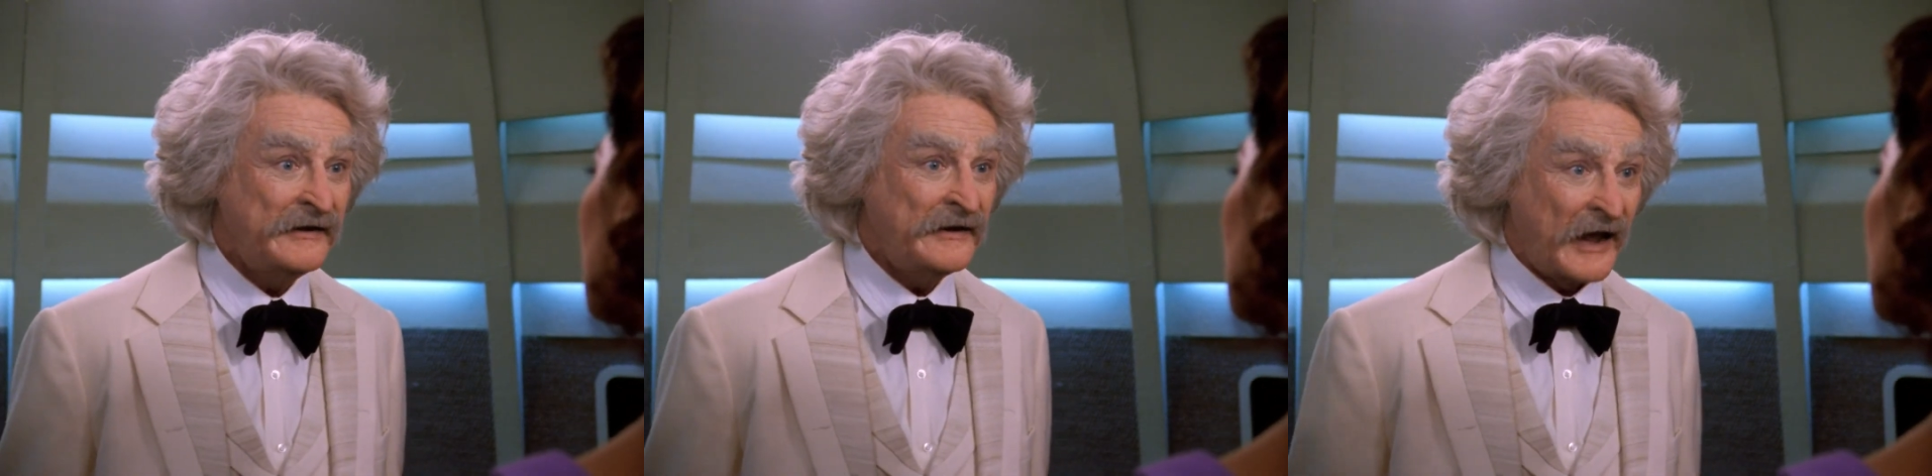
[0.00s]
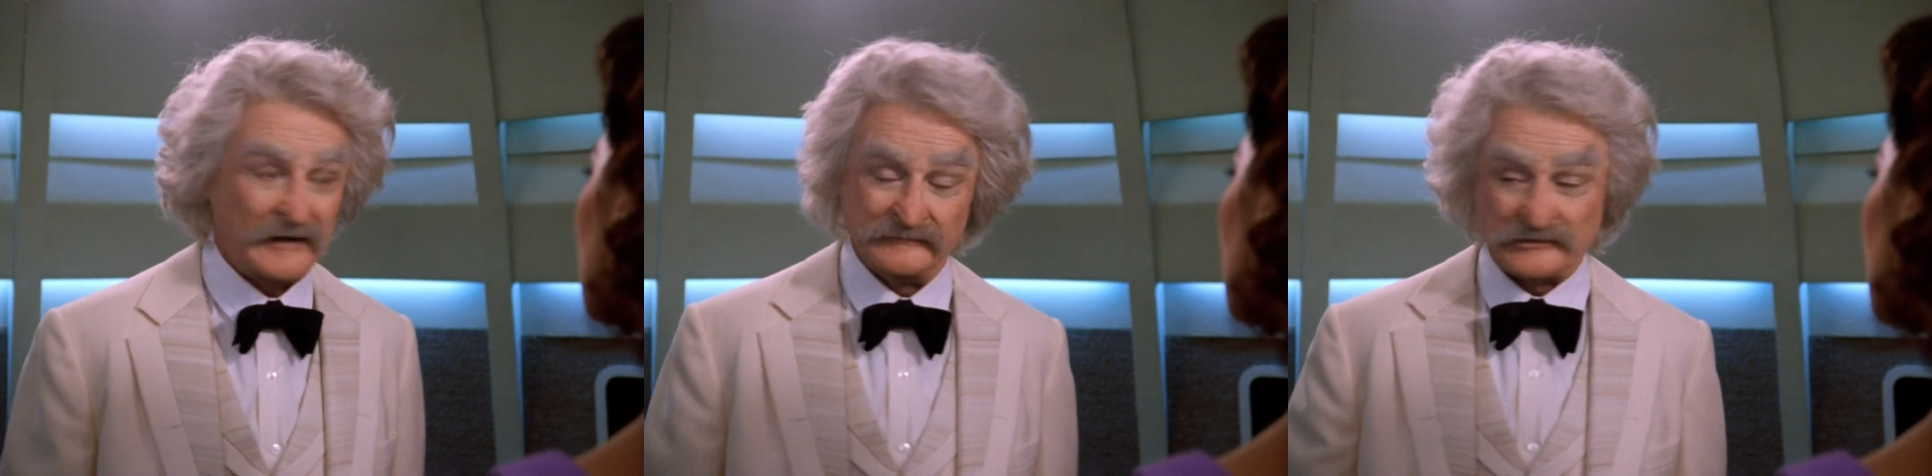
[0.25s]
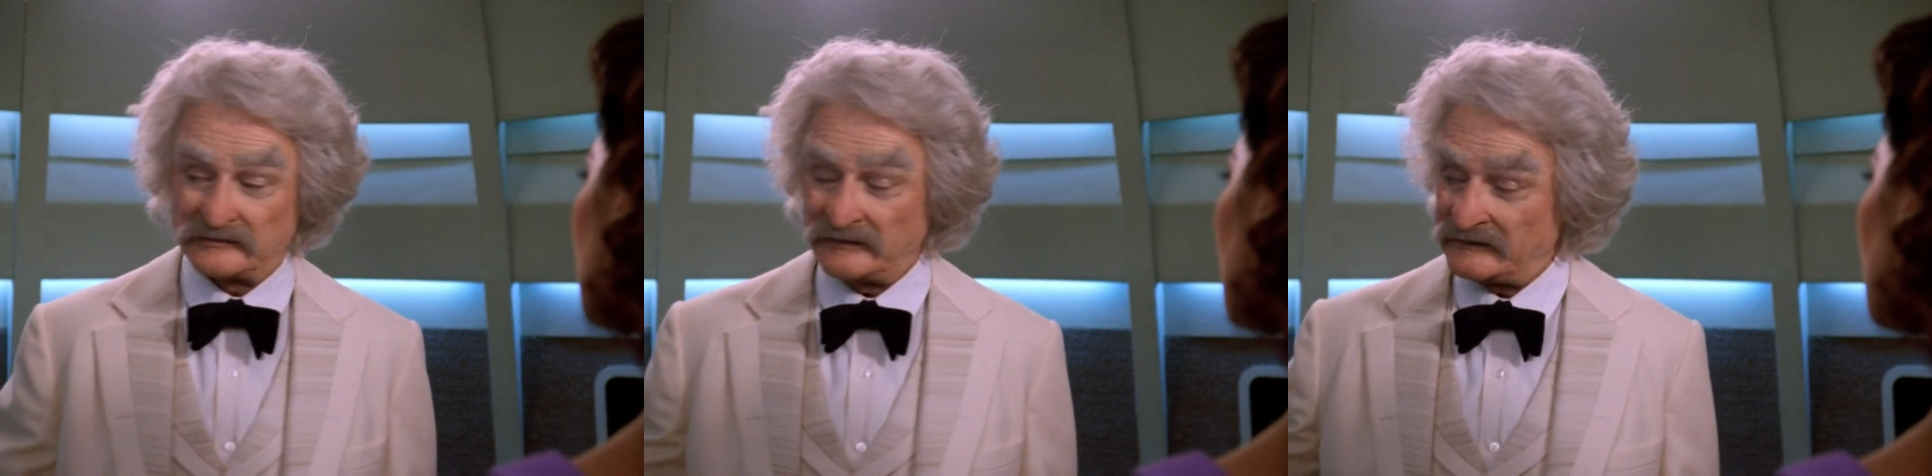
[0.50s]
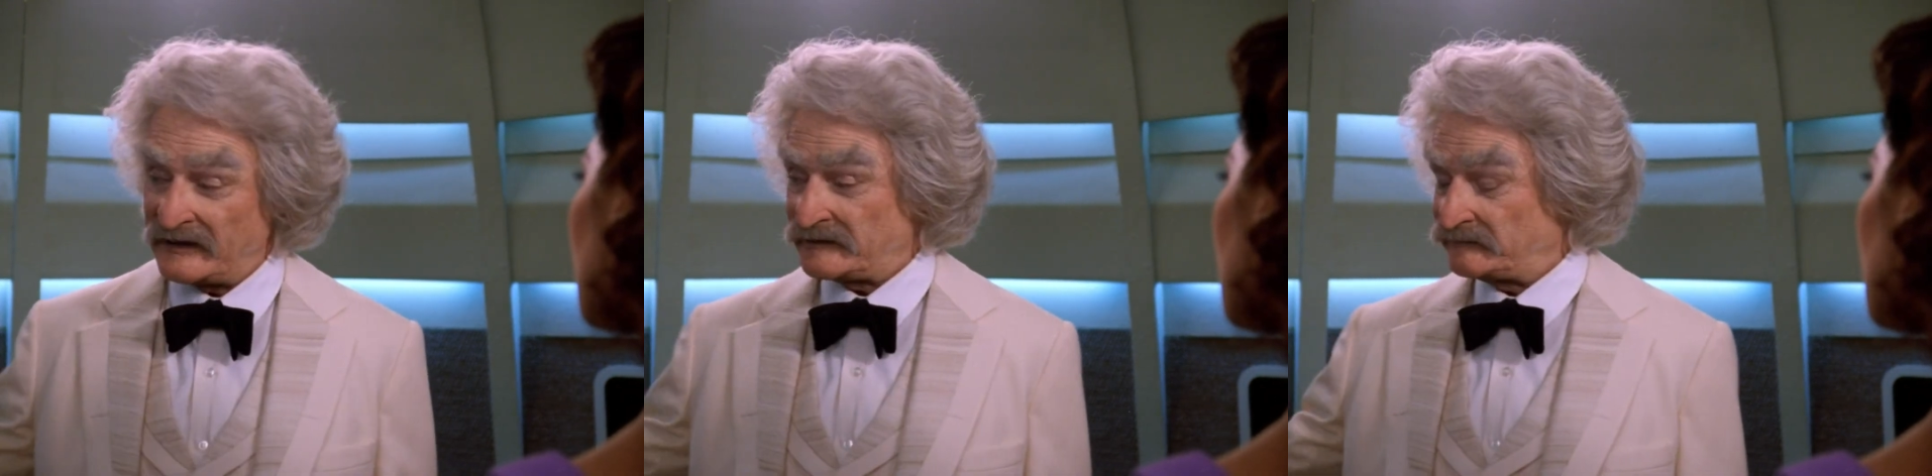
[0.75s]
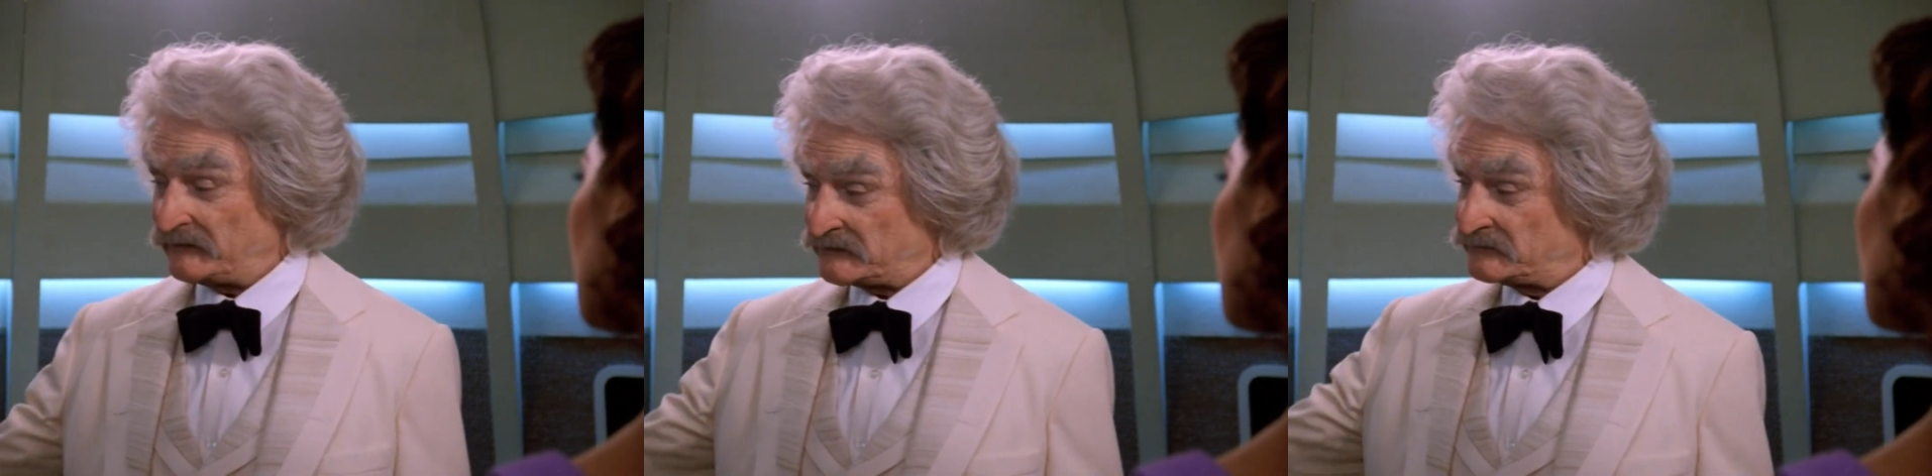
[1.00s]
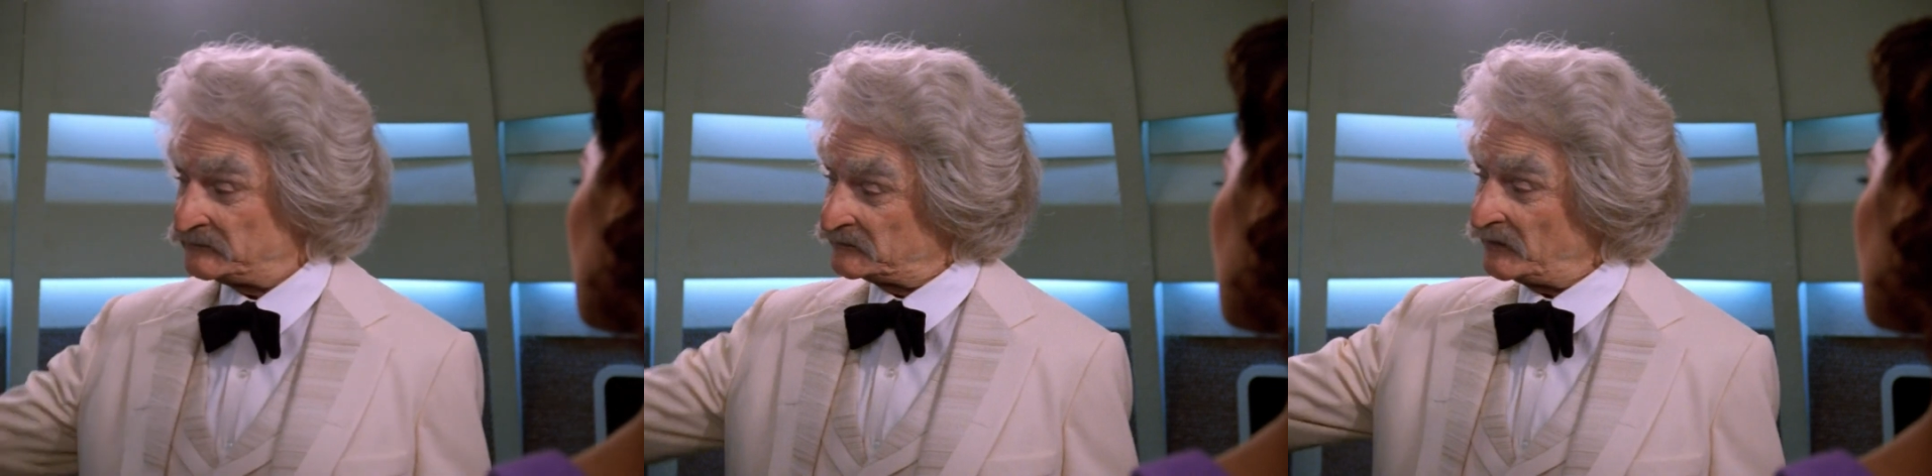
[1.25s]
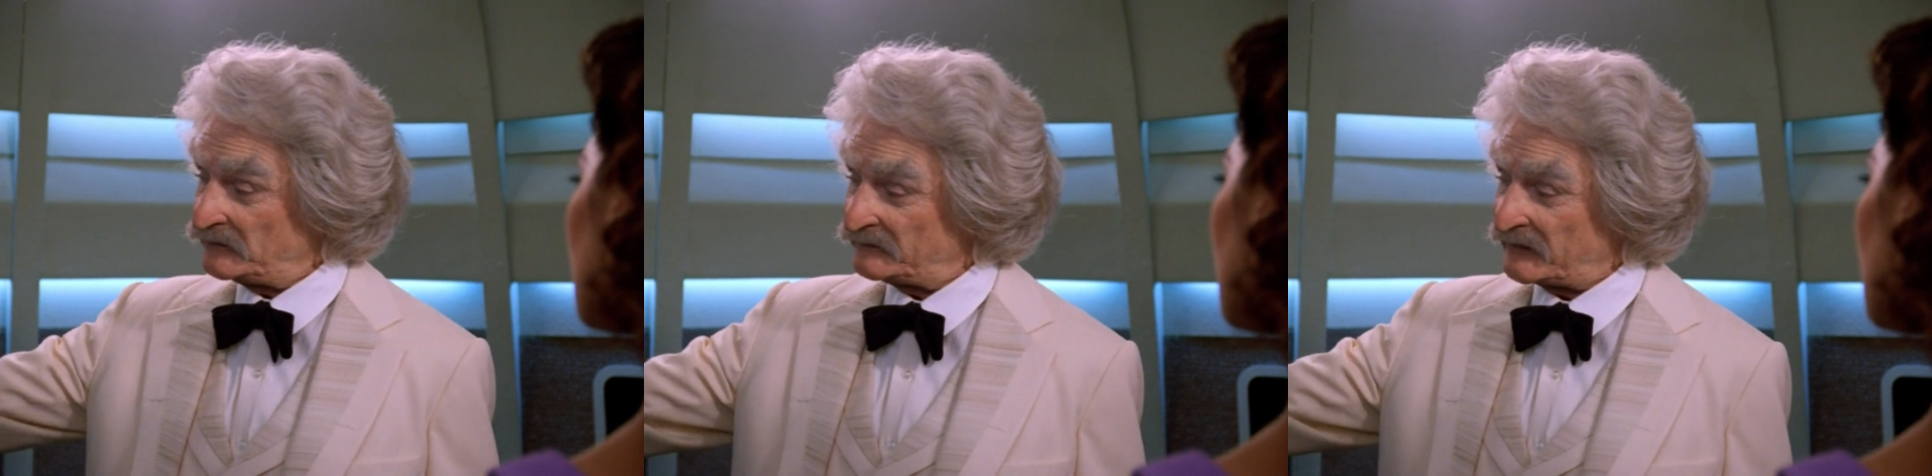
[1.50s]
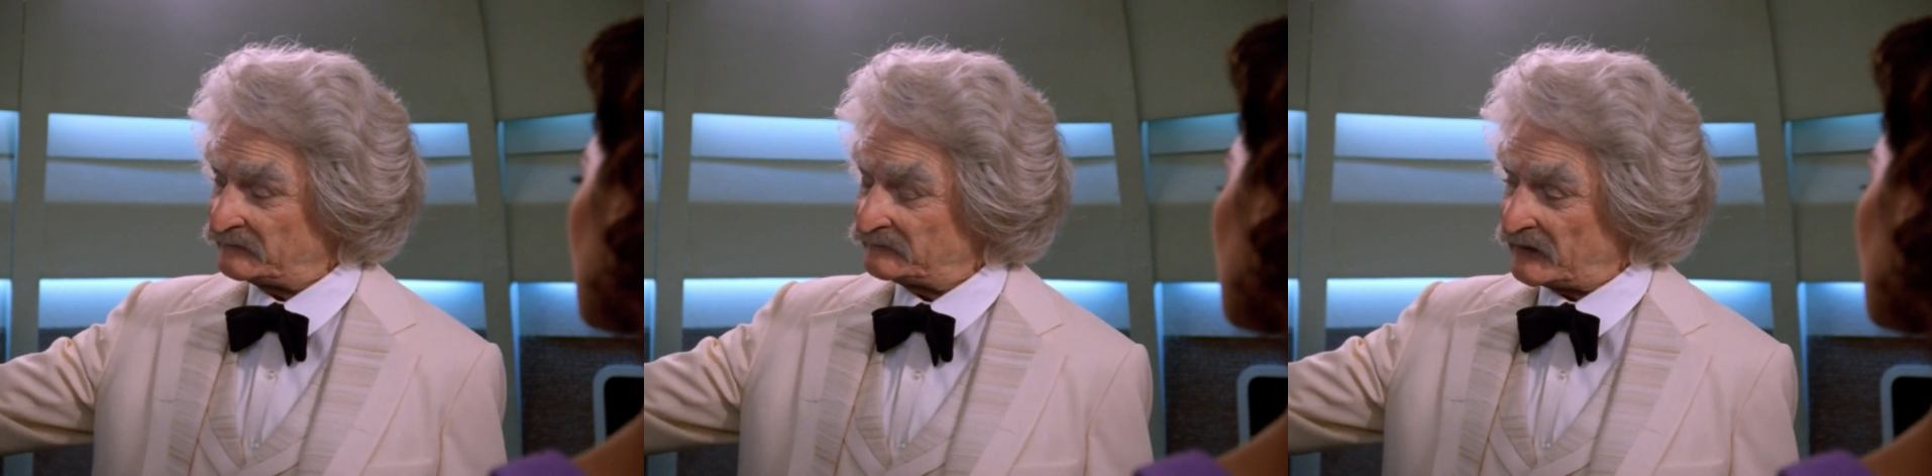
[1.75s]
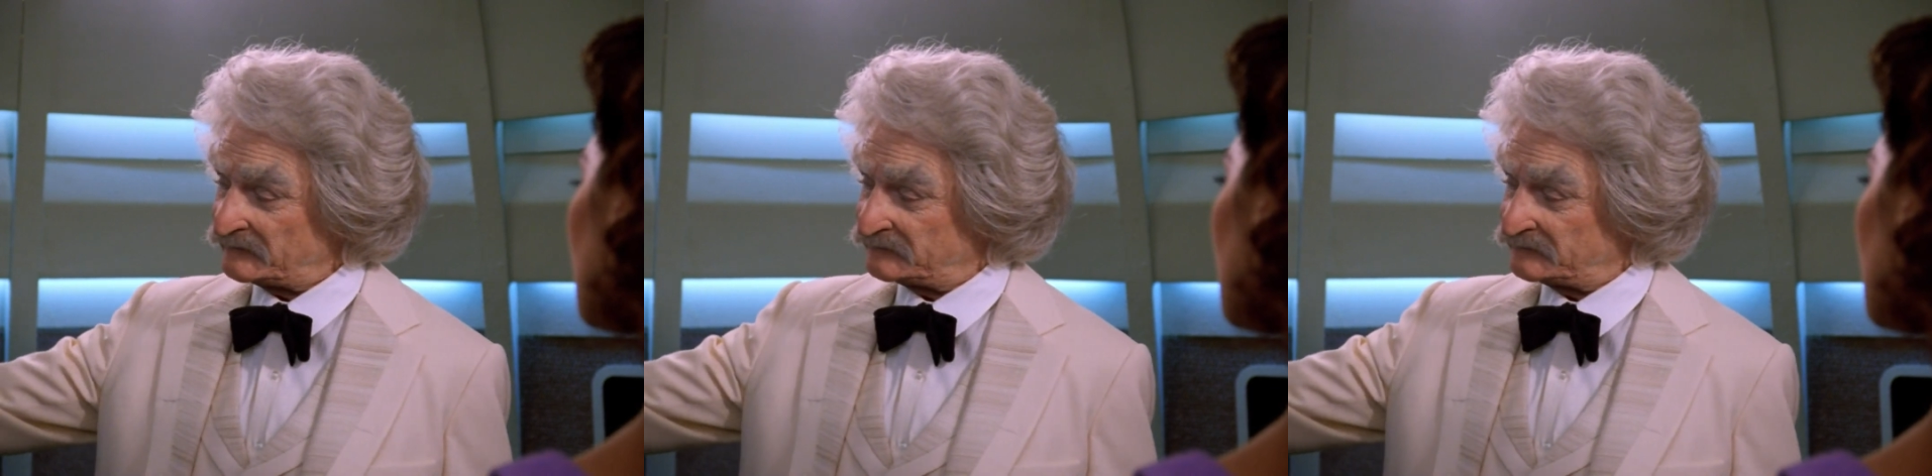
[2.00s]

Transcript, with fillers: I'm sure that's what you told that